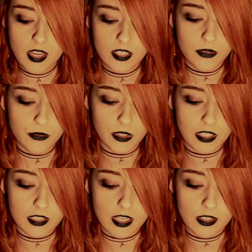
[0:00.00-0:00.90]

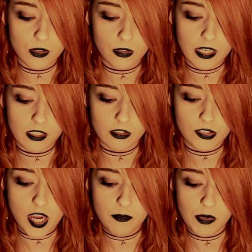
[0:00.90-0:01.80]
different historical
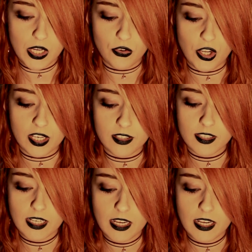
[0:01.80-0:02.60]
time periods.